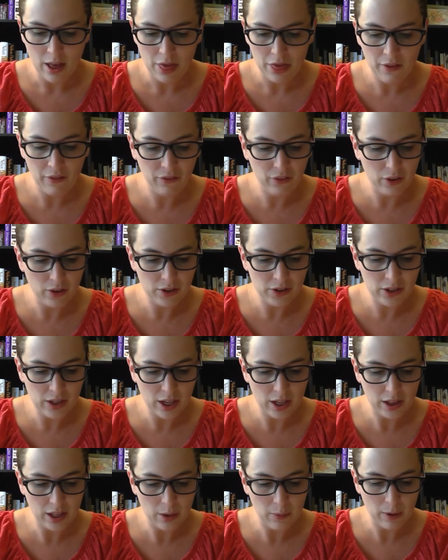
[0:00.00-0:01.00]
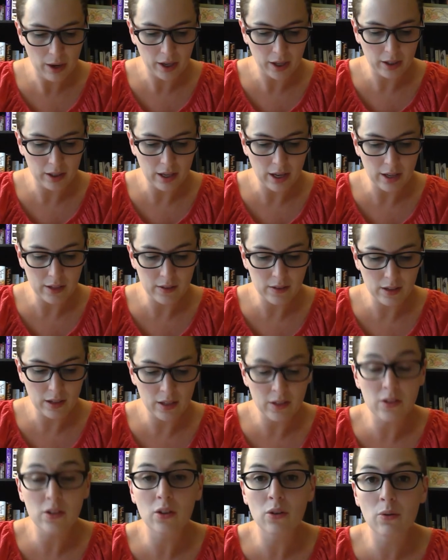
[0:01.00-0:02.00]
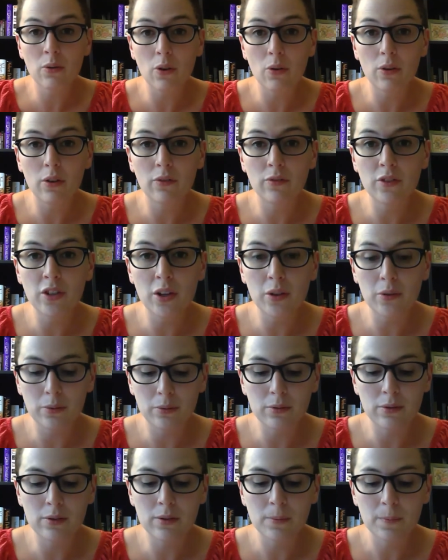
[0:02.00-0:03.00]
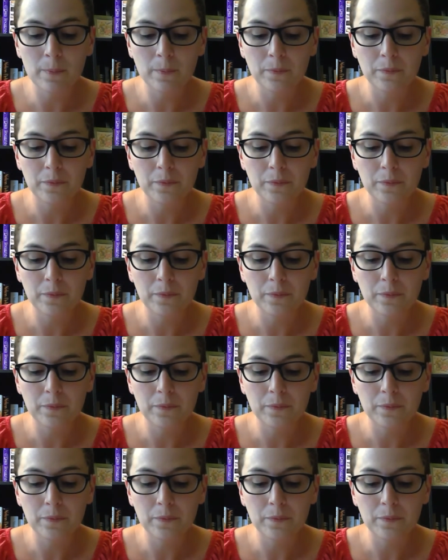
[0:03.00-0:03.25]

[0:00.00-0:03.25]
The first thing they recognize is the croak of toads.